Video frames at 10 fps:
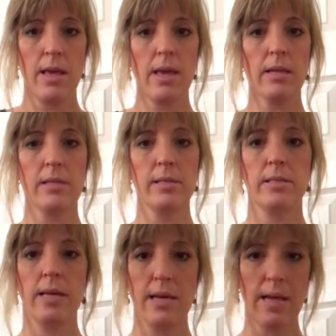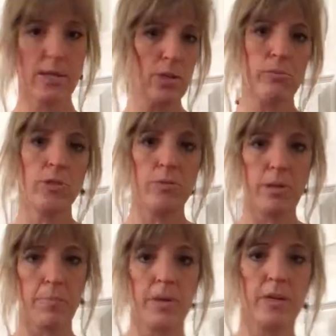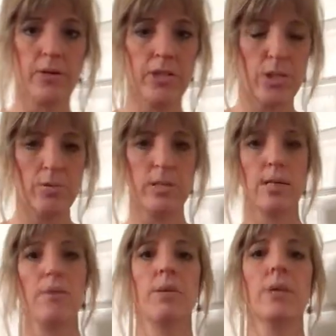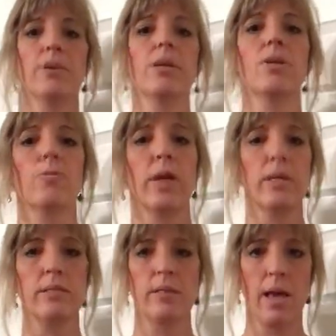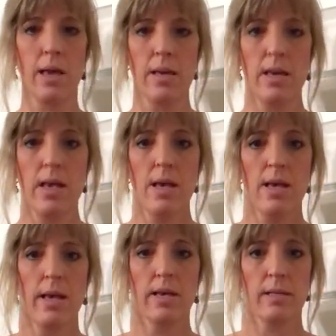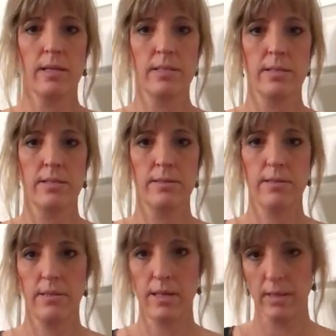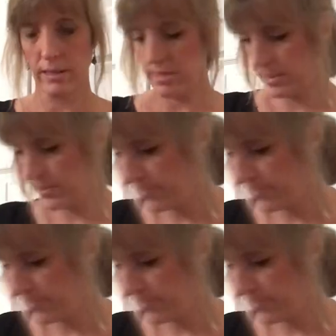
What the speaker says: England. And now you don't do it up here, you do it down here at your waist, okay? England, England.